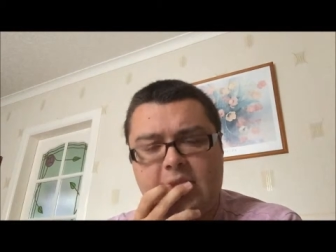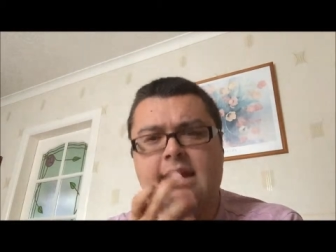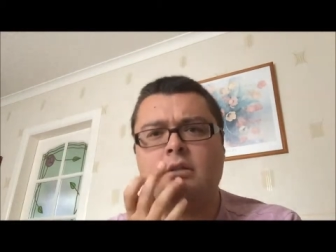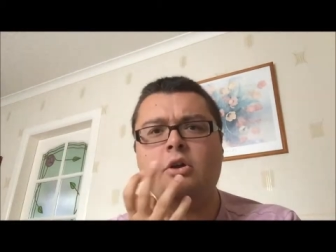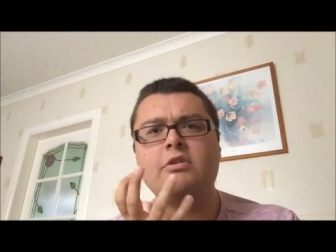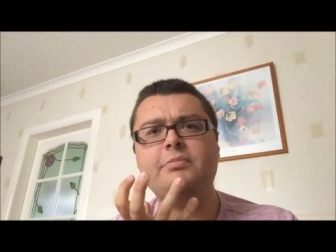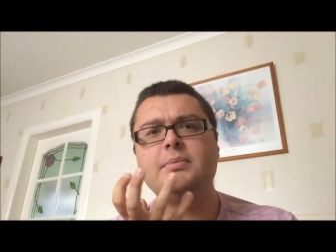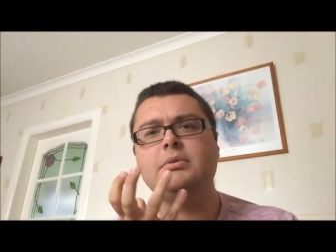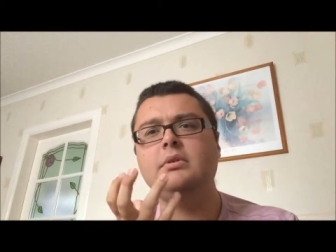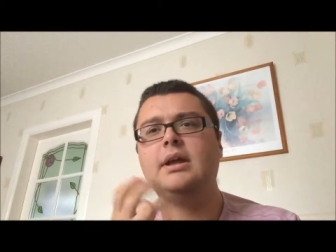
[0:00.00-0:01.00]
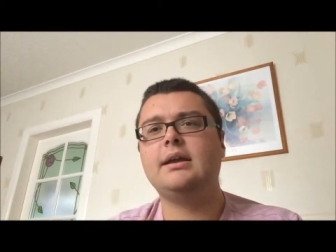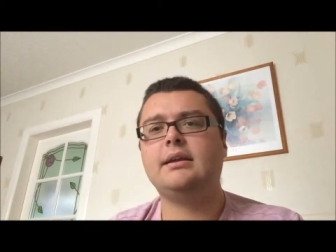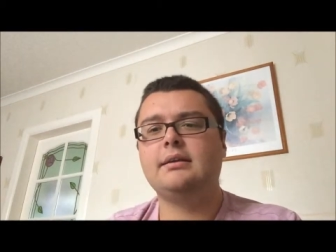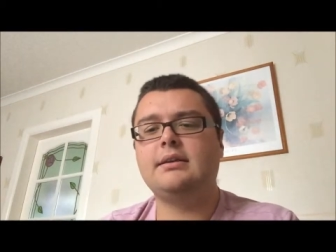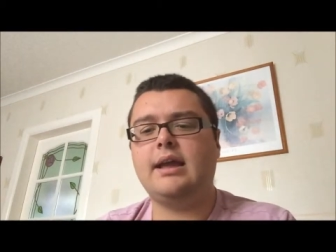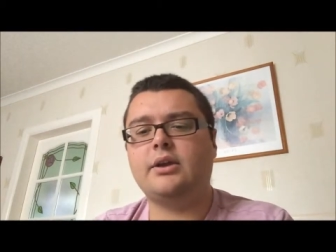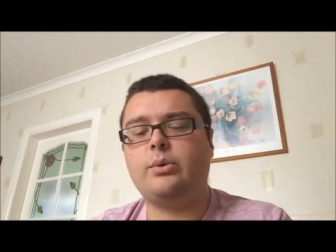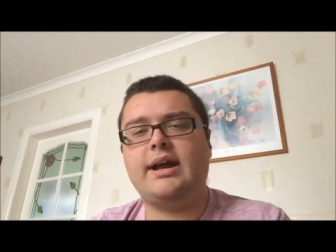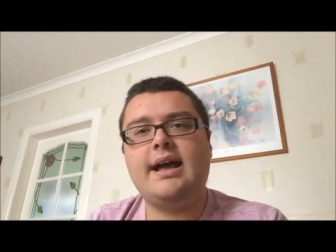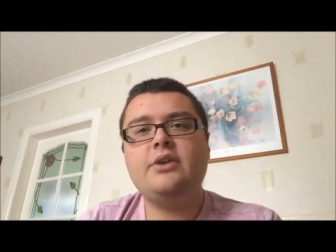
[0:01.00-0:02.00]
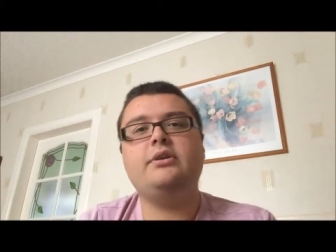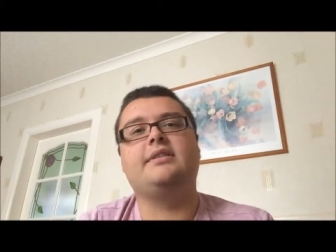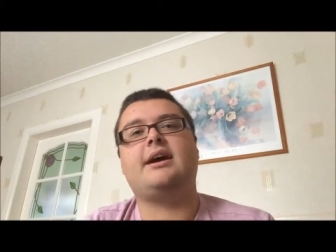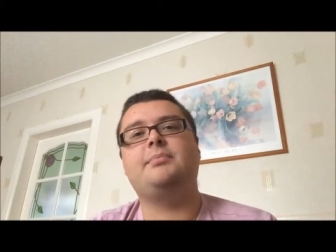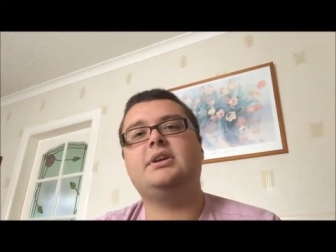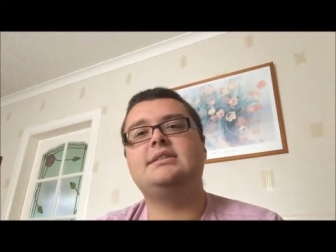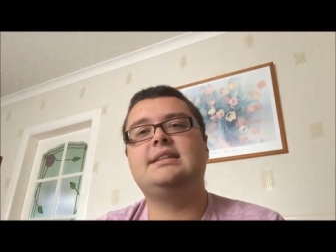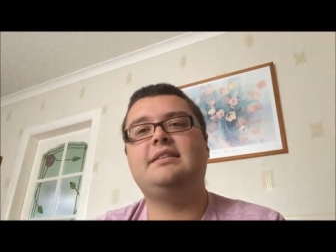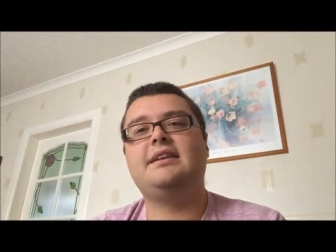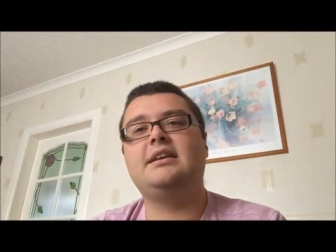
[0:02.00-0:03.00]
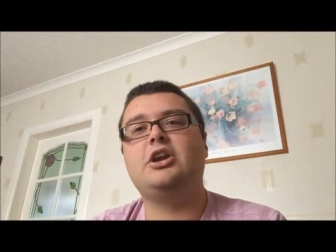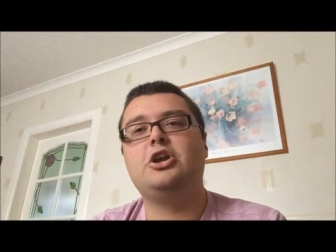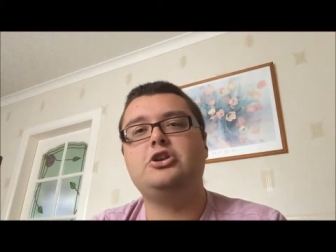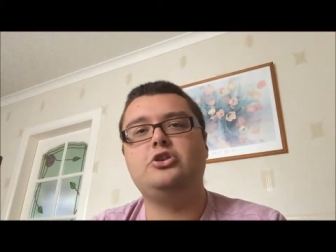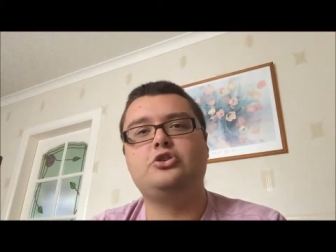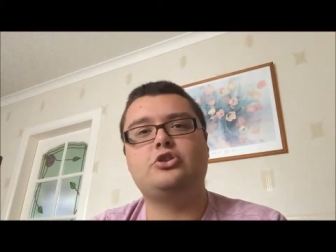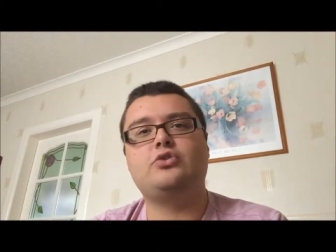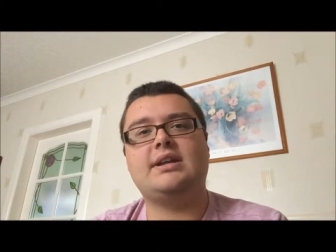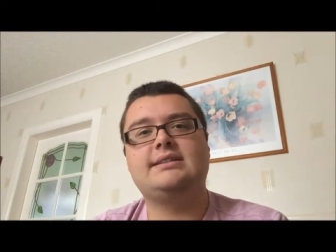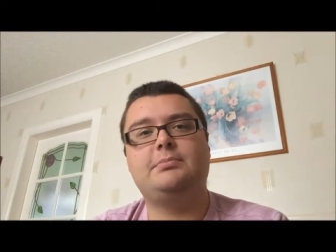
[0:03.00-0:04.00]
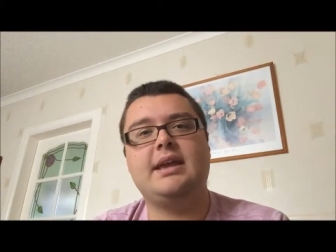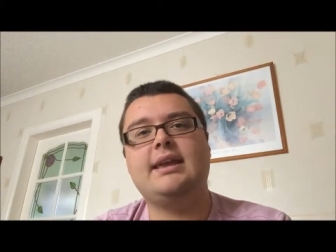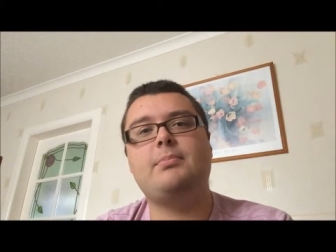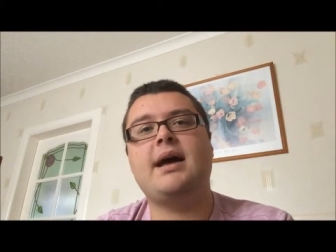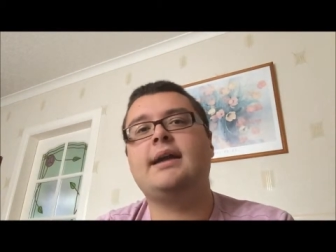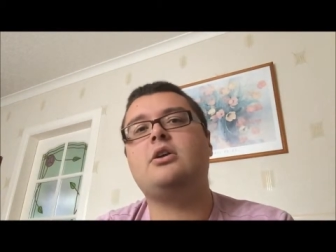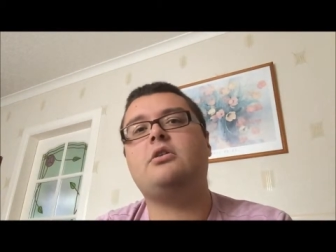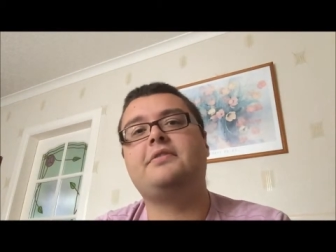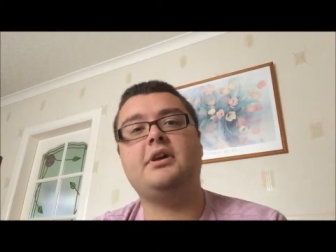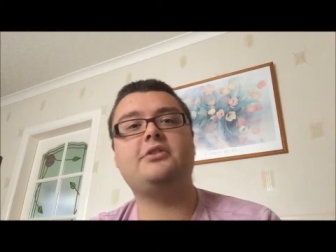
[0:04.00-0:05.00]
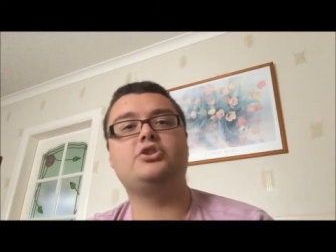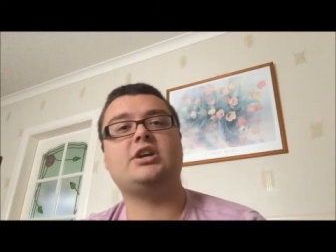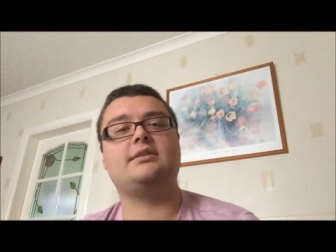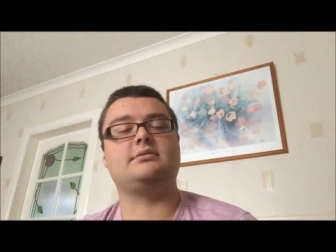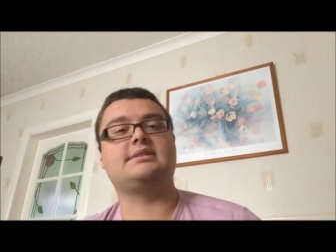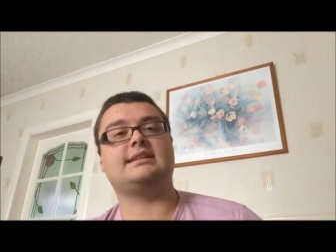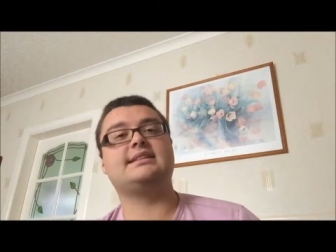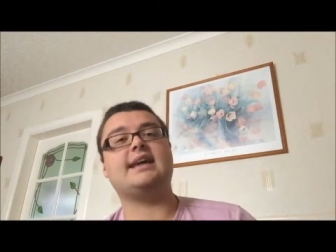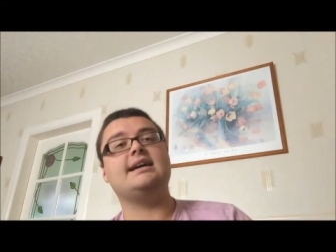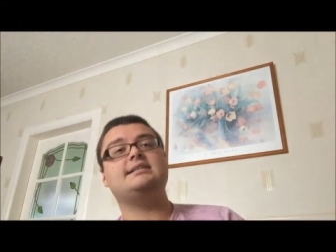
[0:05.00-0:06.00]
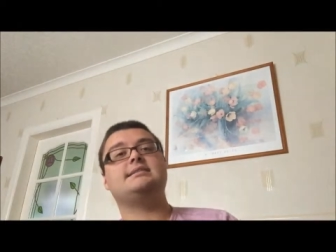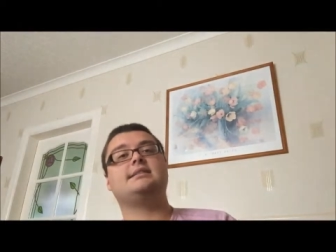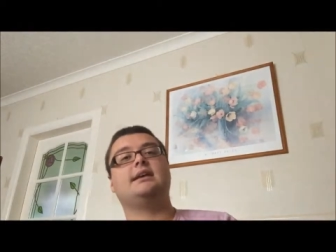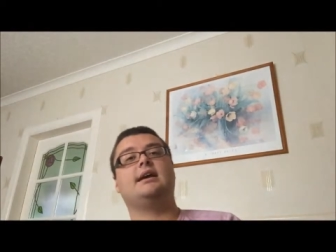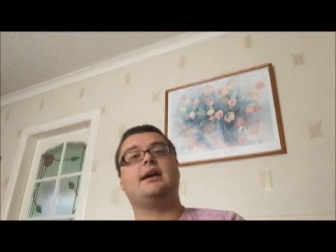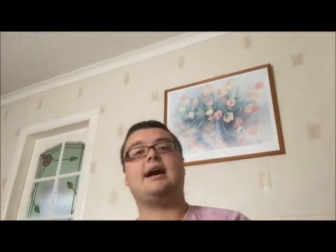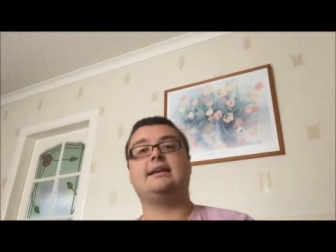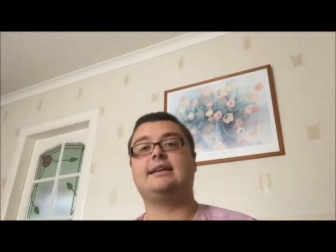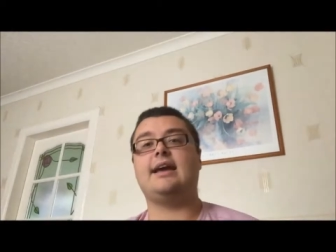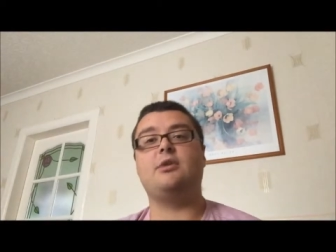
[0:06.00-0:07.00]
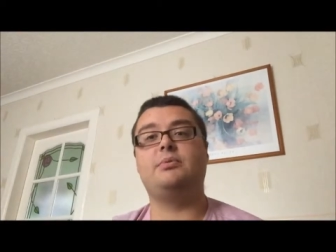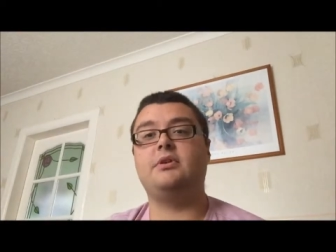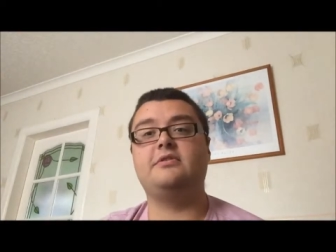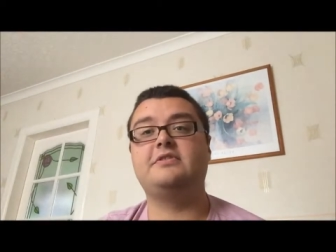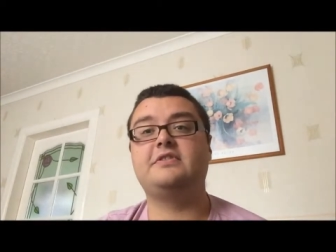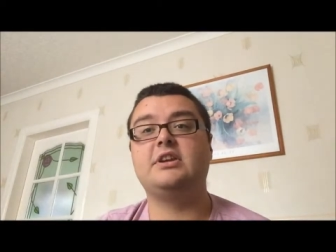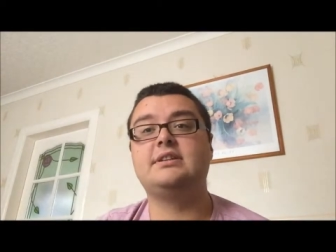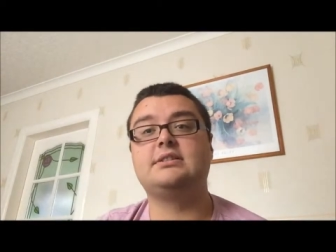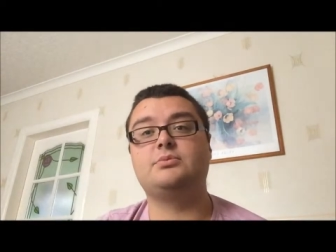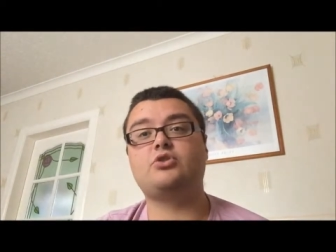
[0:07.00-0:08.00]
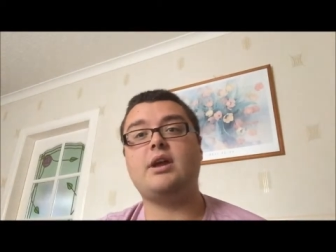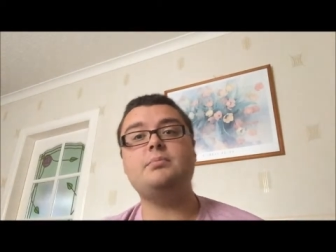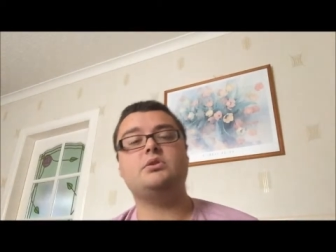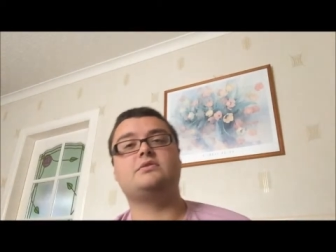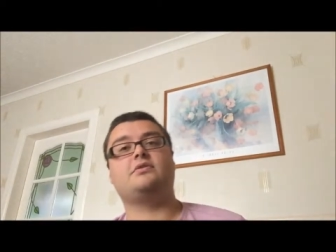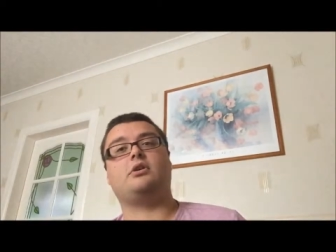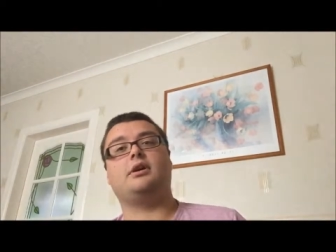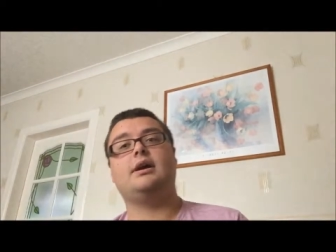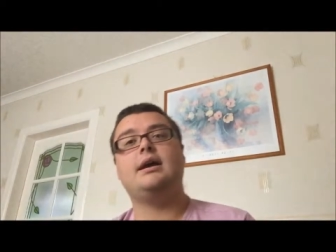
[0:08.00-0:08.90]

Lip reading: And a lot of people get quite angry at that because they think you're just trying to piggyback off the other channel's success and get a bit of subscribers for it.